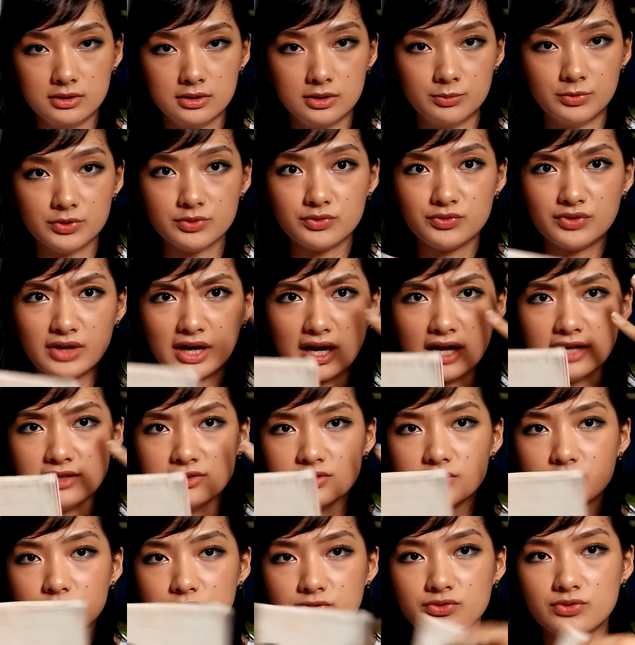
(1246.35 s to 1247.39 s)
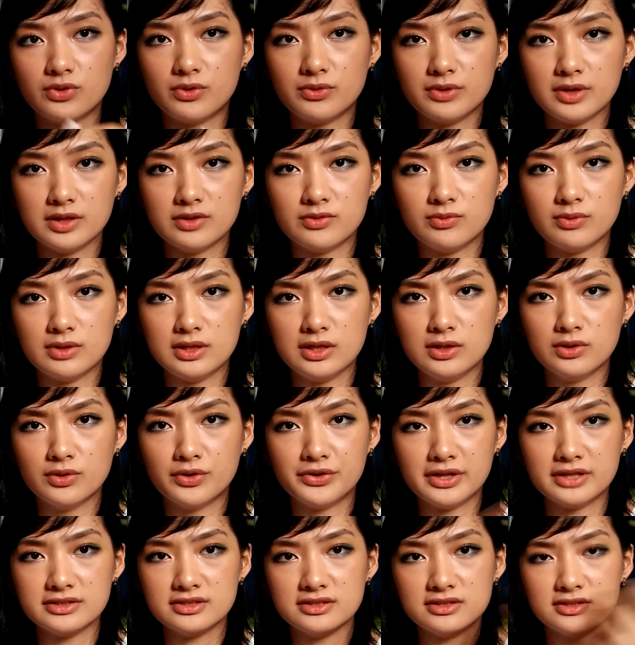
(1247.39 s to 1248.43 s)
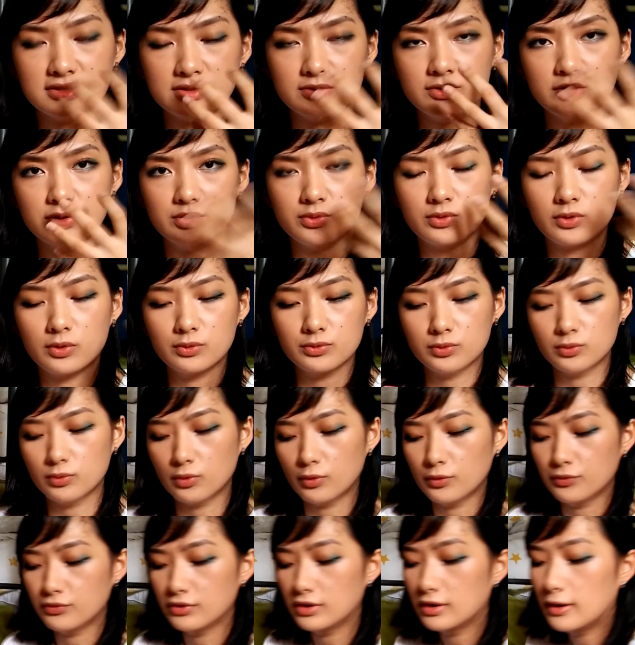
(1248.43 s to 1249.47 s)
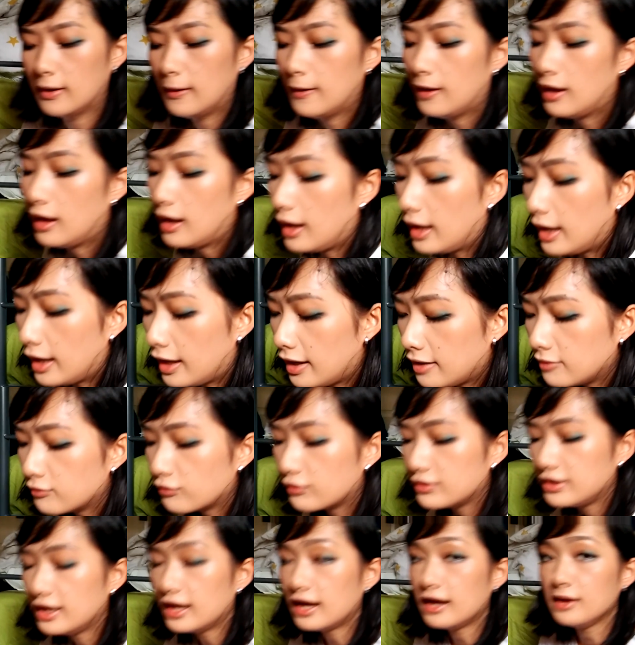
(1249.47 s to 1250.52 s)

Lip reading: Because with the eye so strong, it's really not necessary to go too over, and